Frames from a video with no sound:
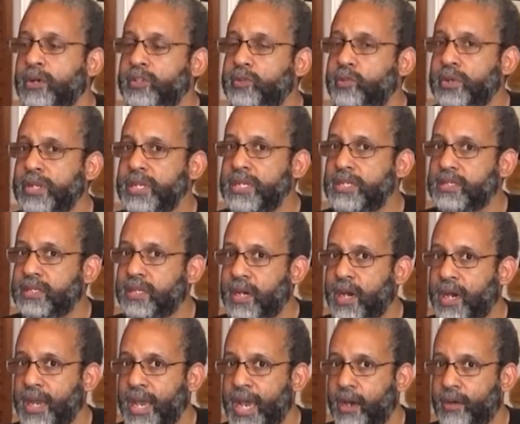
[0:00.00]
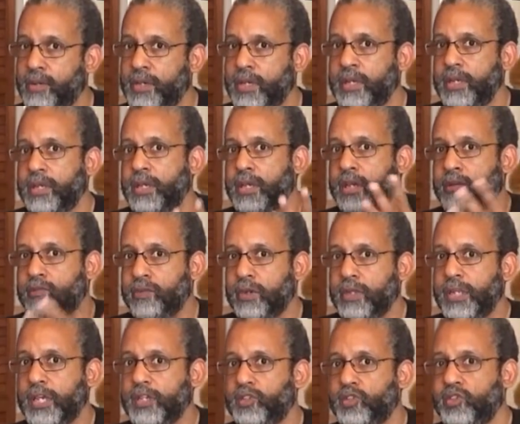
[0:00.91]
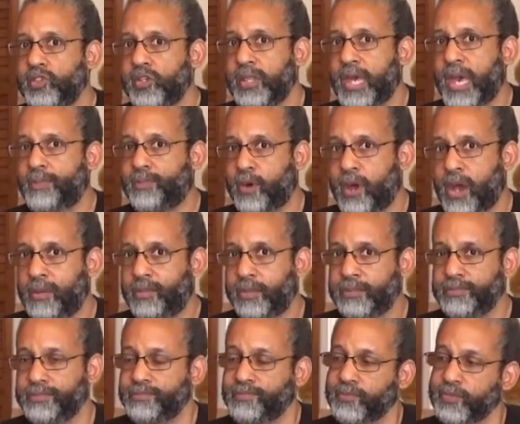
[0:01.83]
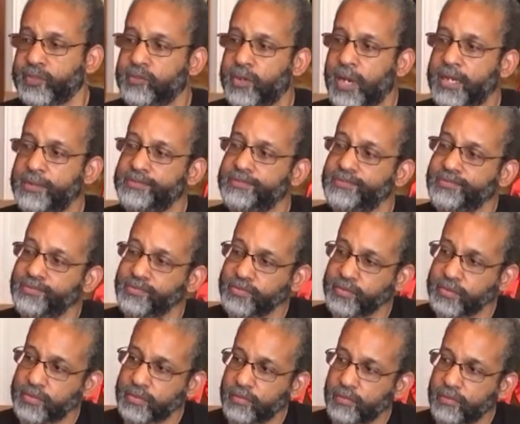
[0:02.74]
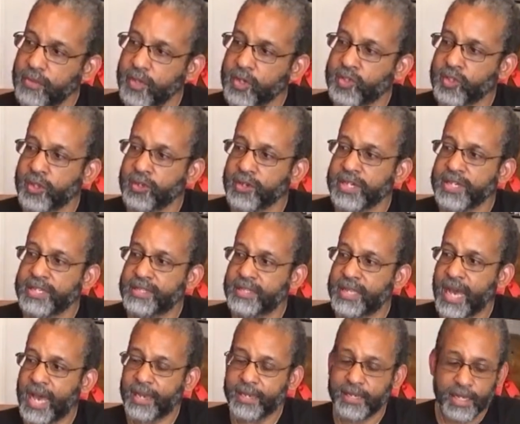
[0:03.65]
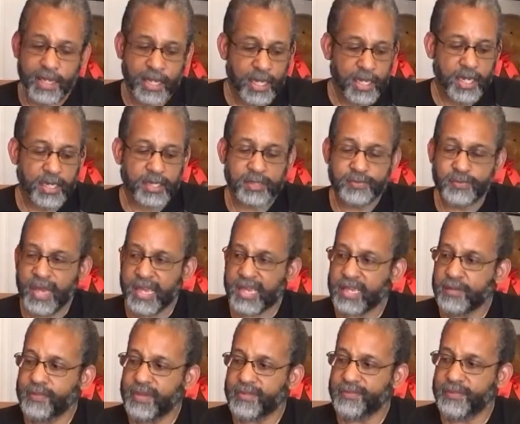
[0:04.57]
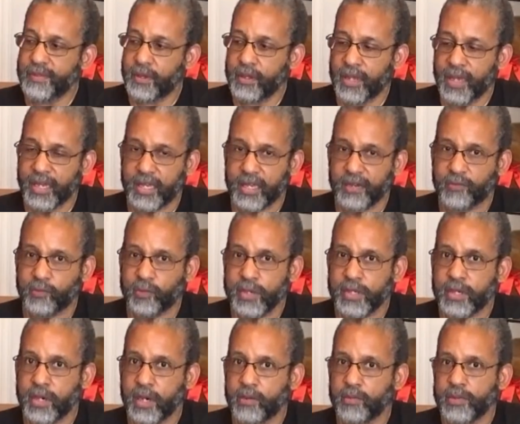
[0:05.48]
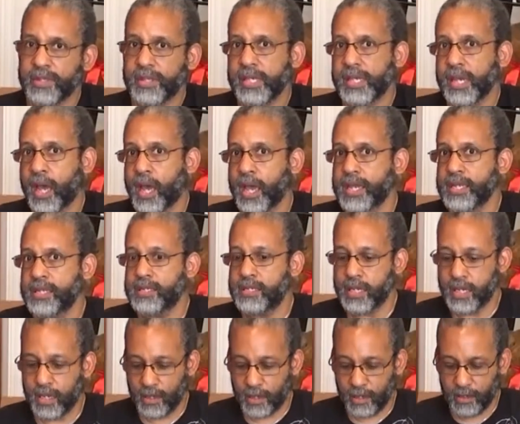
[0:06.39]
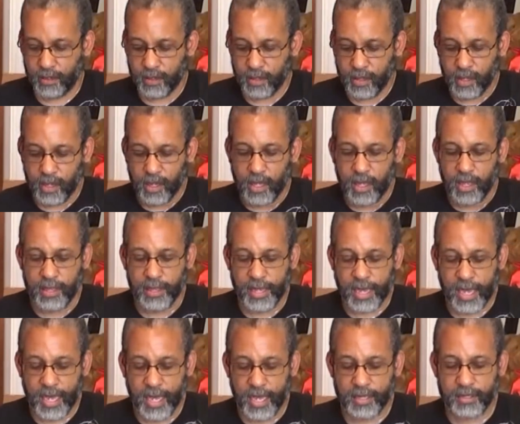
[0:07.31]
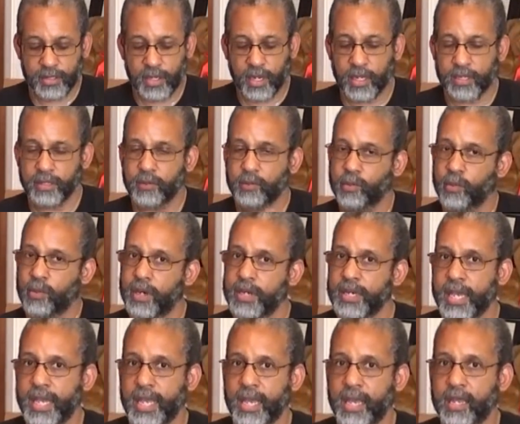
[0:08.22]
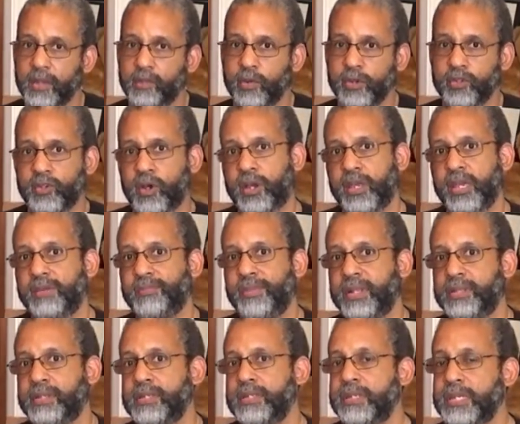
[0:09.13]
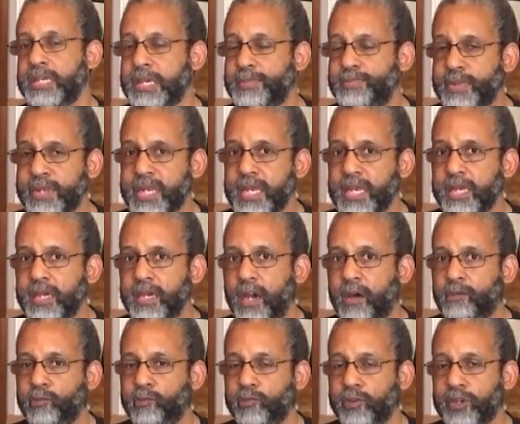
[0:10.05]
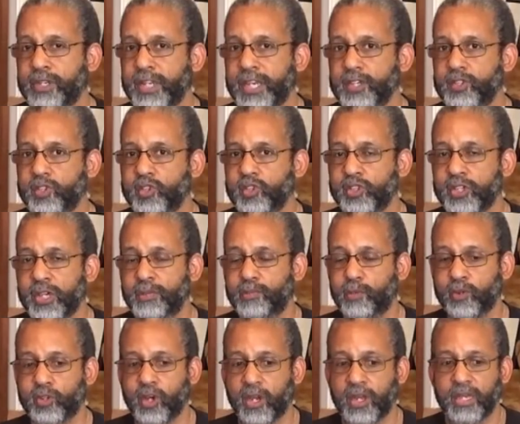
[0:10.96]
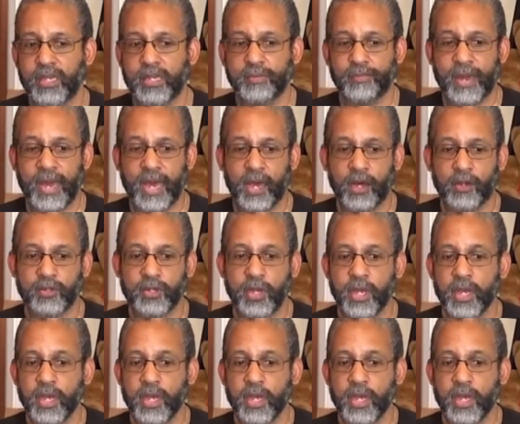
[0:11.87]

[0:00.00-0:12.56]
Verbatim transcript: do we need to cut out in relation to that problem, right? So there is that. It's making me feel like if we go with the idea that on the one hand we're talking about the deepening of relationship we're talking about